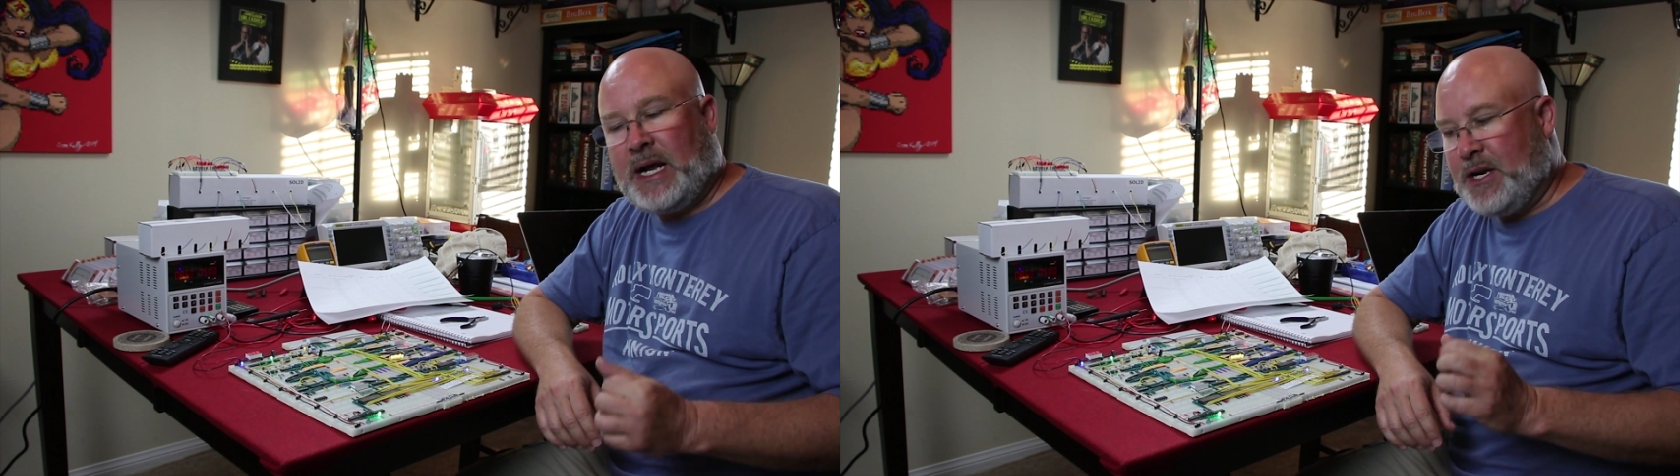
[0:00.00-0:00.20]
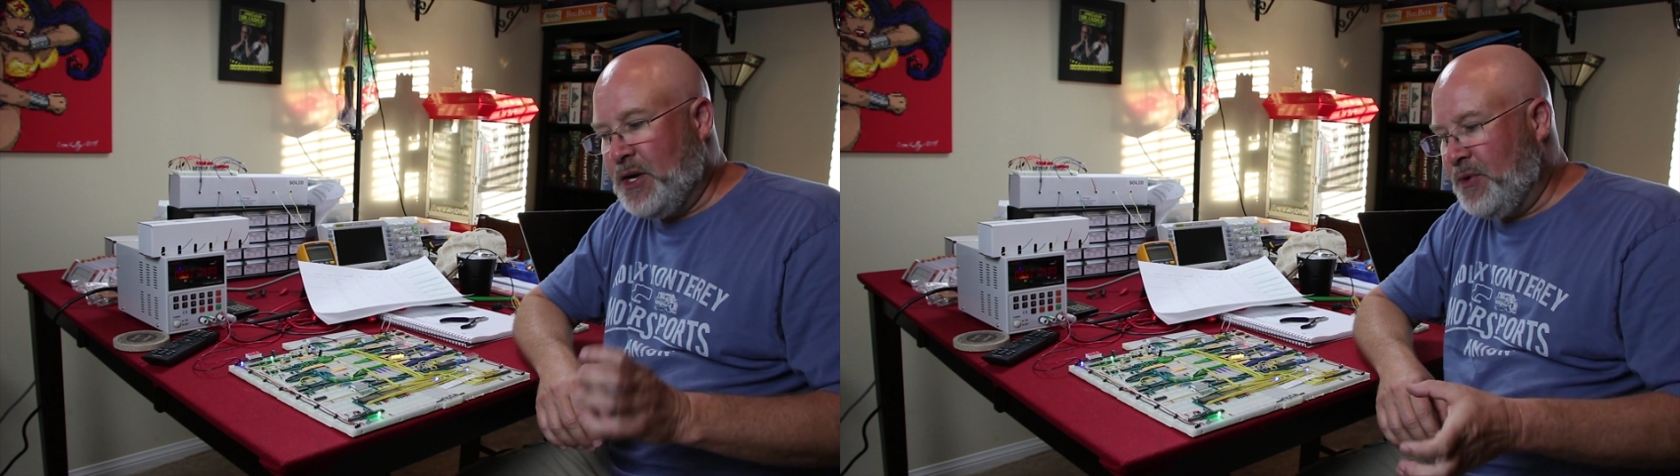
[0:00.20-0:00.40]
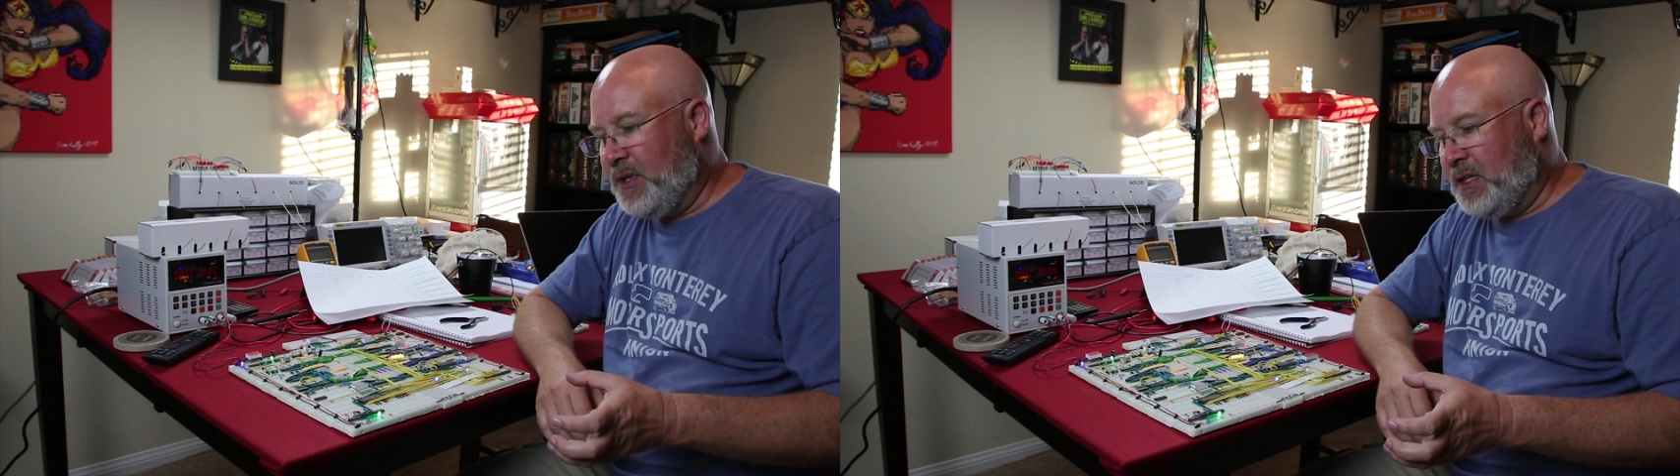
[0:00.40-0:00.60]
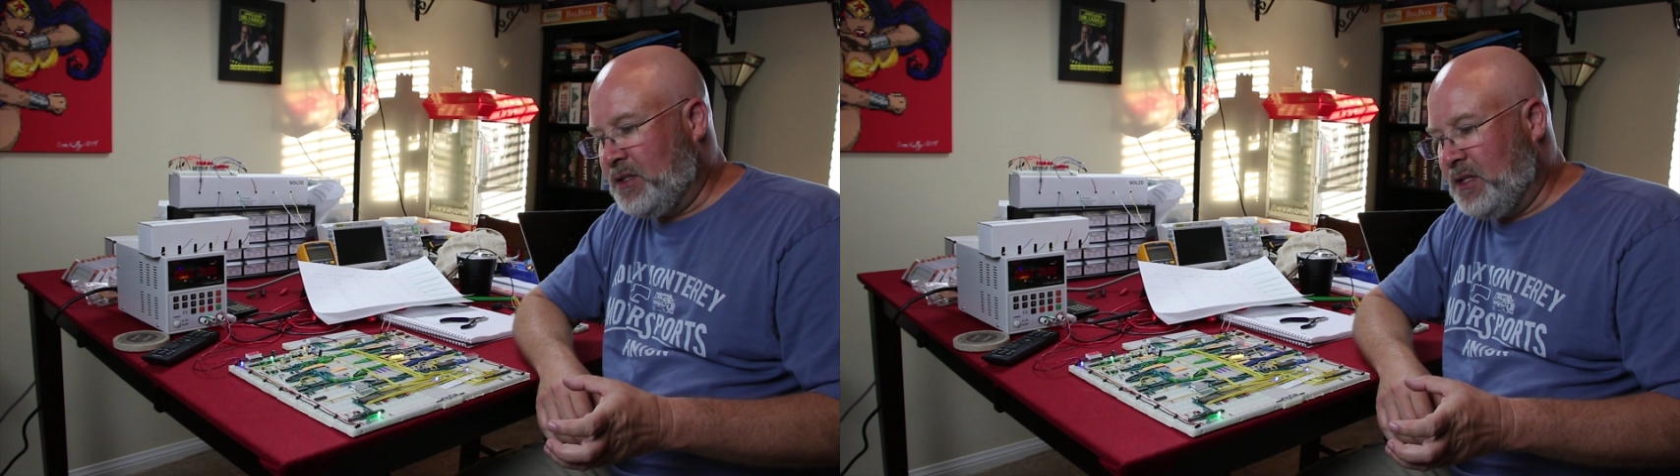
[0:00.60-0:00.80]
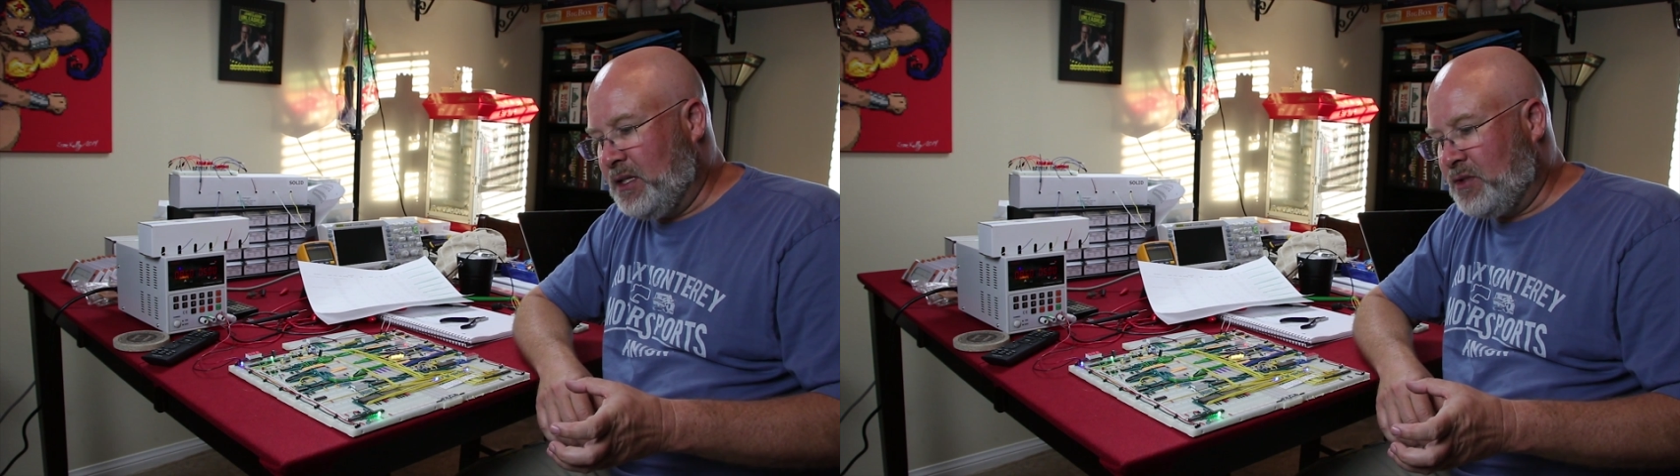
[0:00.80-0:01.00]
I know
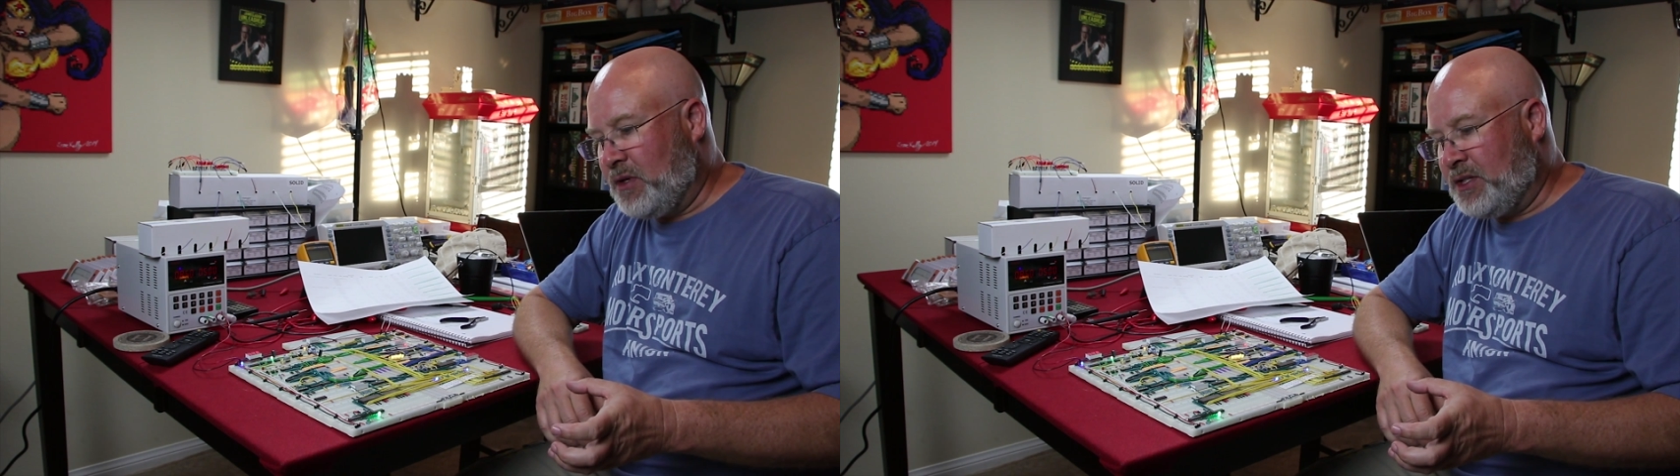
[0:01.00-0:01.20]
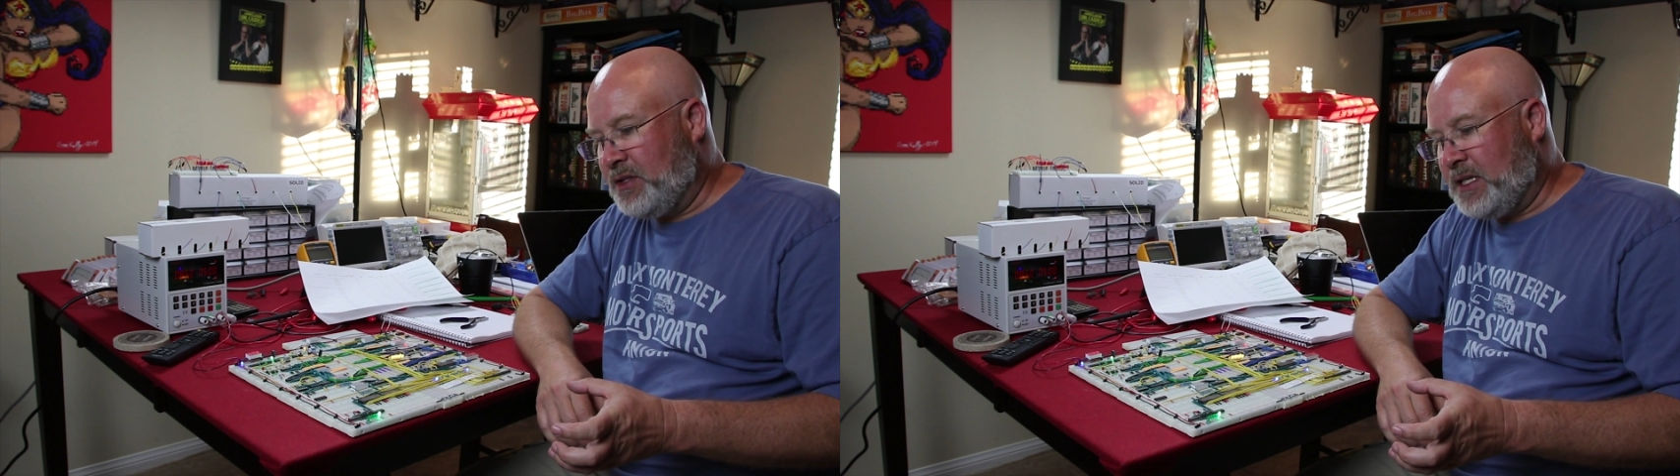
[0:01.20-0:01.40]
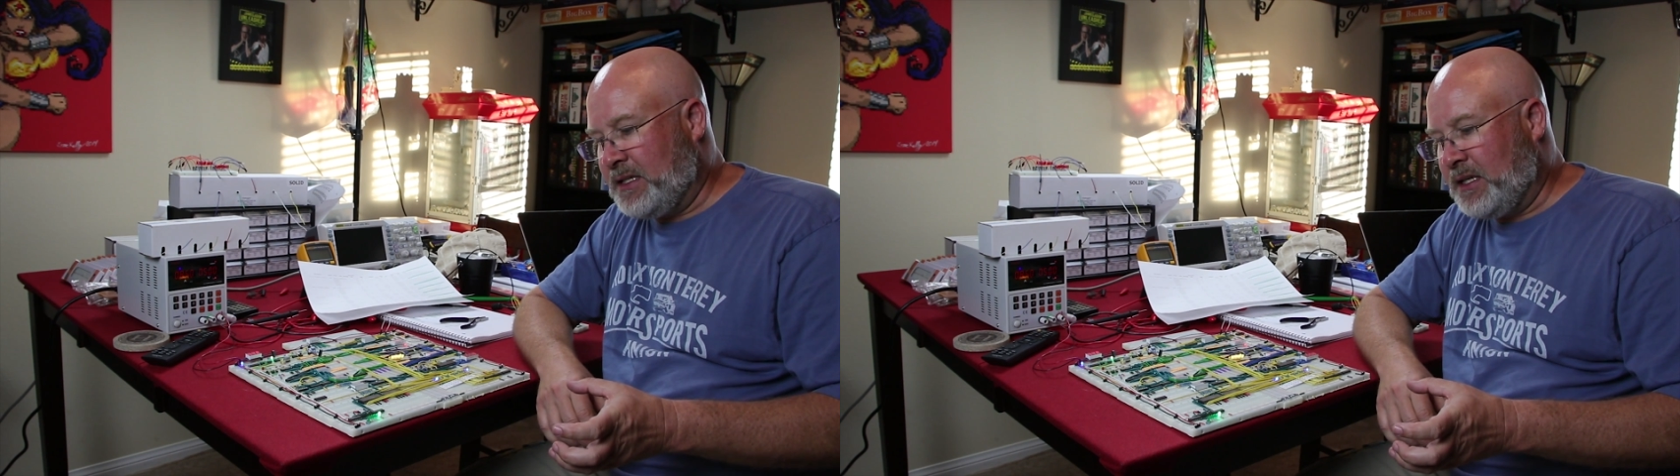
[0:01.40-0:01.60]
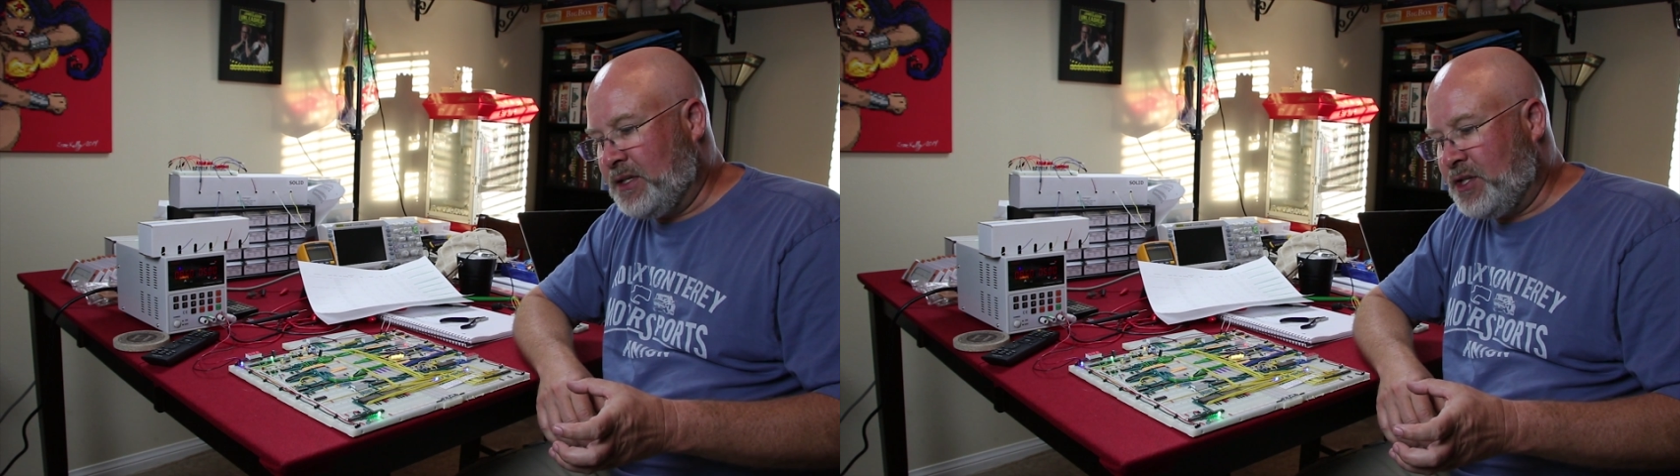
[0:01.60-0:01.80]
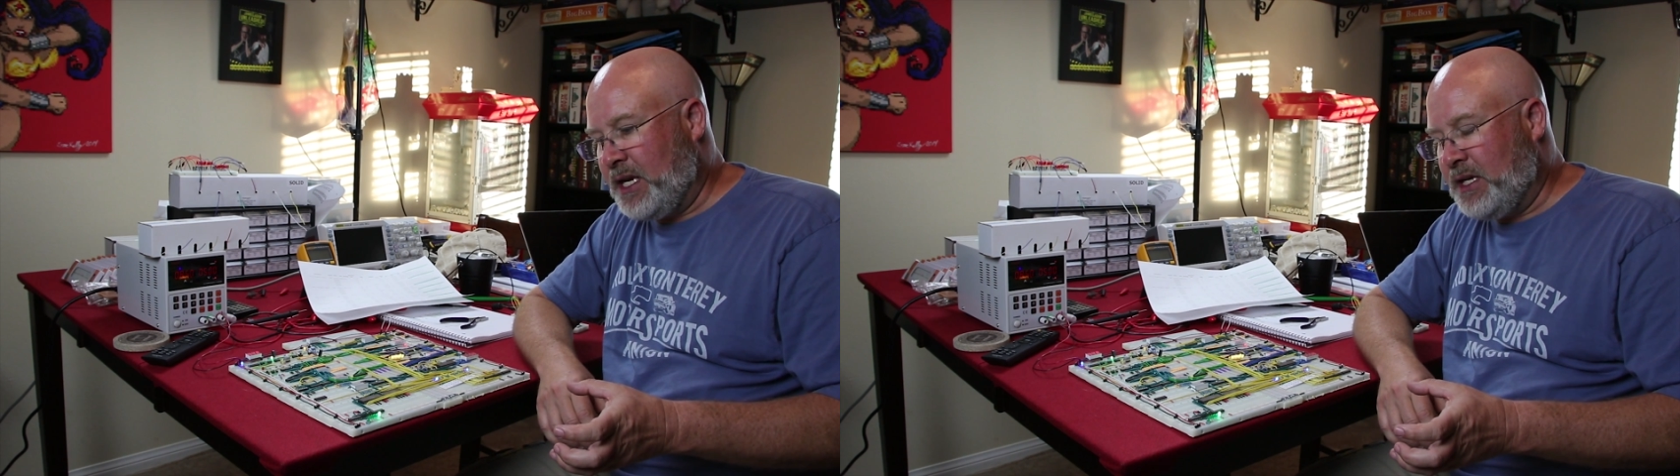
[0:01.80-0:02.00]
that the instruction set's going
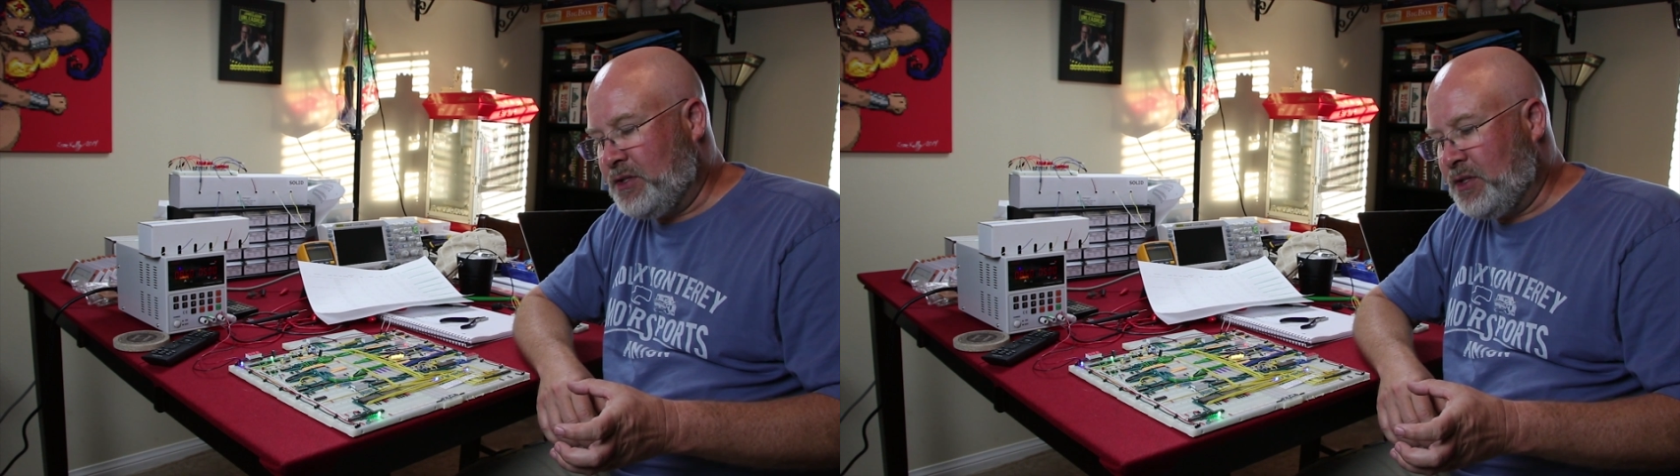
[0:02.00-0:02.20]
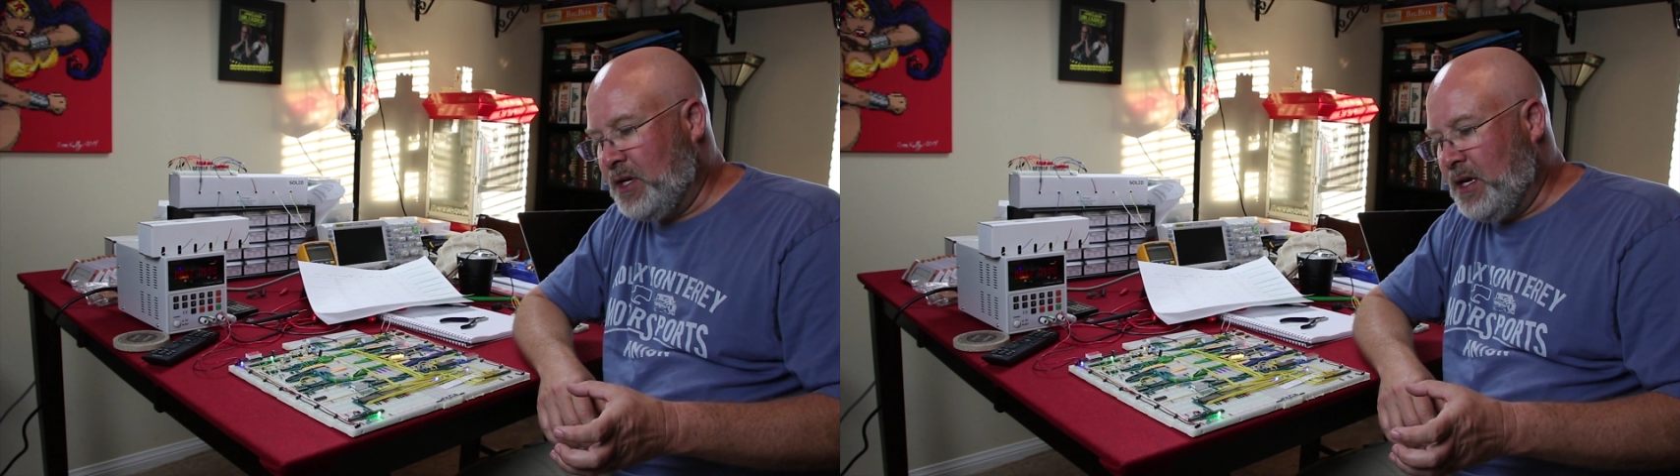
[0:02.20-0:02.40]
to change,